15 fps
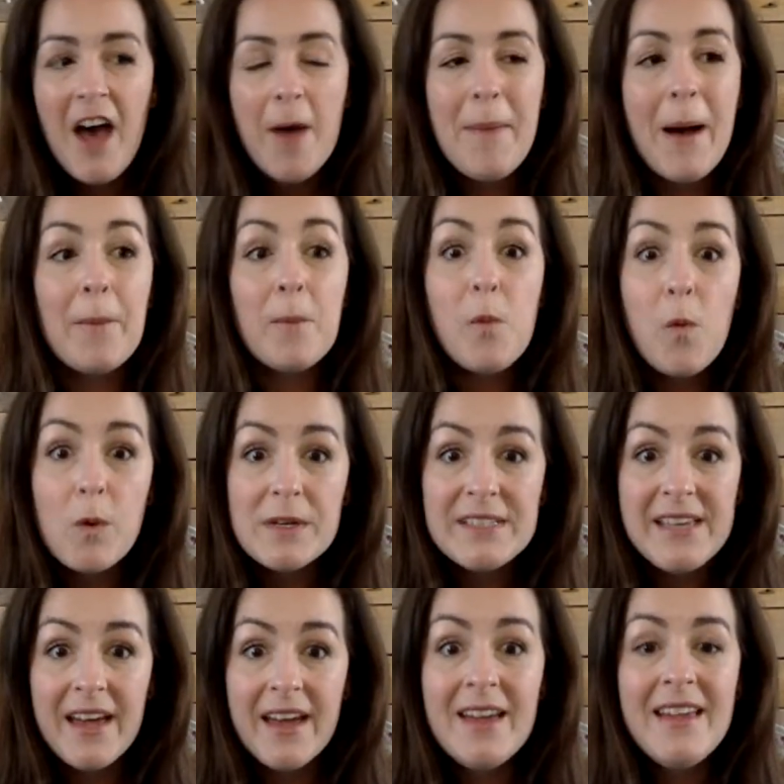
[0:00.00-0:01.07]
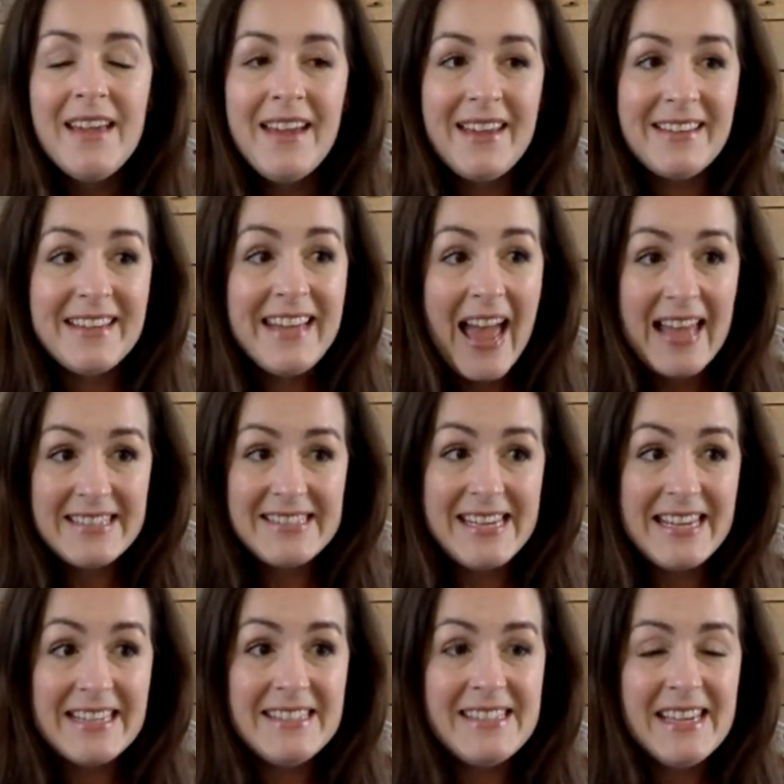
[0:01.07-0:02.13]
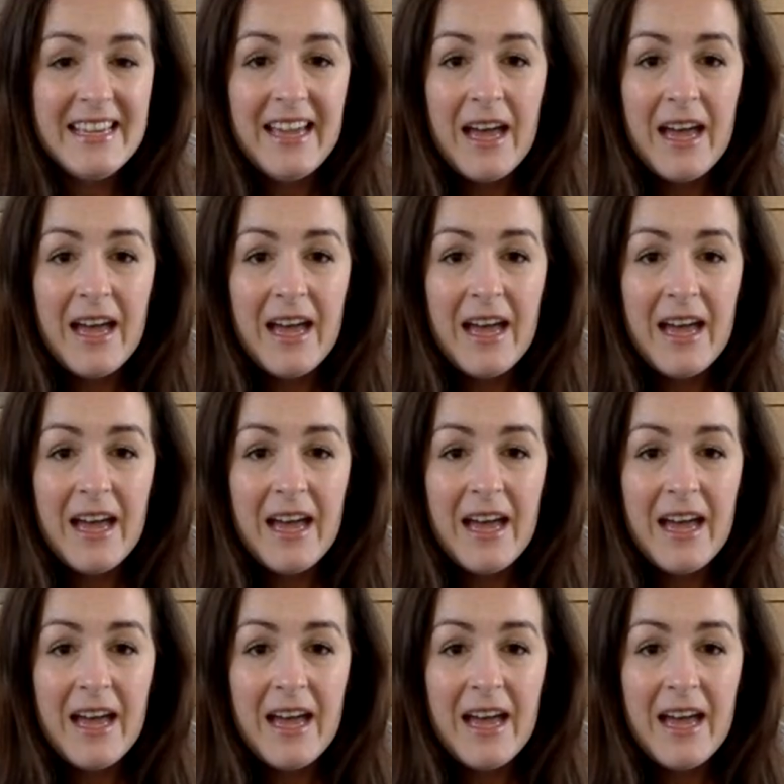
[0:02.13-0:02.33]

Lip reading: about water and gases